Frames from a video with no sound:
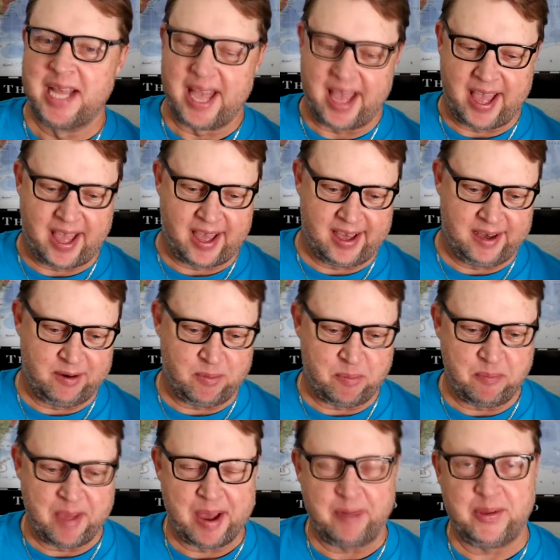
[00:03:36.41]

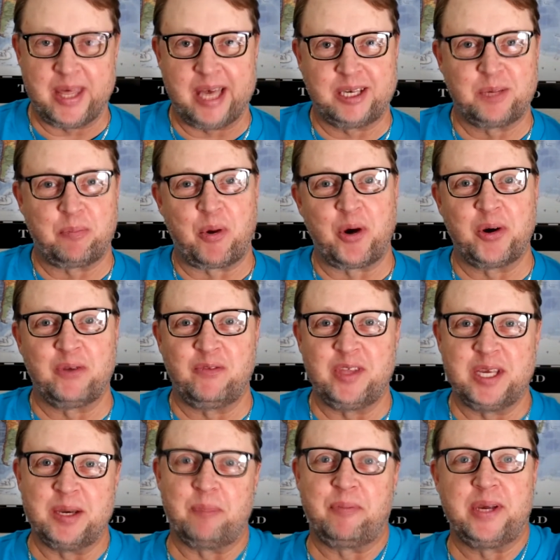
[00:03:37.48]
and maybe that's part of
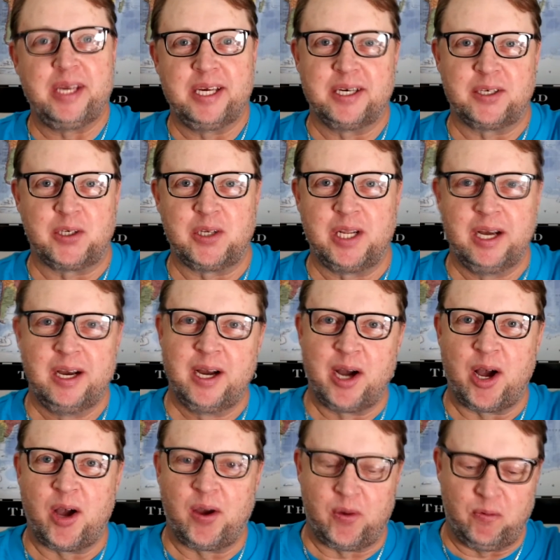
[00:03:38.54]
the appeal
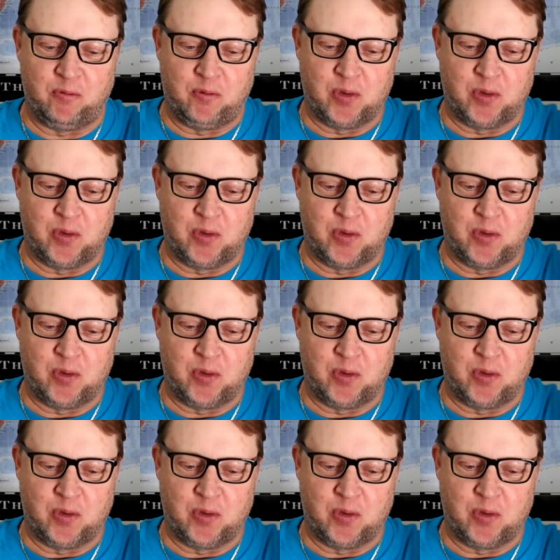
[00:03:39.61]
of